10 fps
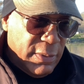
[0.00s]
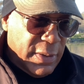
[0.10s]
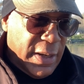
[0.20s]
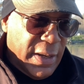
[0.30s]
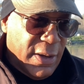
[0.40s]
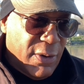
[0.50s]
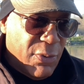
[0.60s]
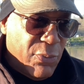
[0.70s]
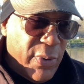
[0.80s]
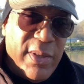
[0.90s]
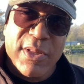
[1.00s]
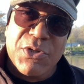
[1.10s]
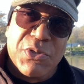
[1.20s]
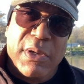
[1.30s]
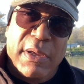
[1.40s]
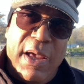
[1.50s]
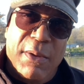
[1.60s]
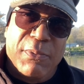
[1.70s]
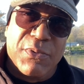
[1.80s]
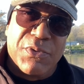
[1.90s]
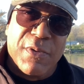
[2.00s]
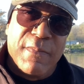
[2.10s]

Now, when this thing happens,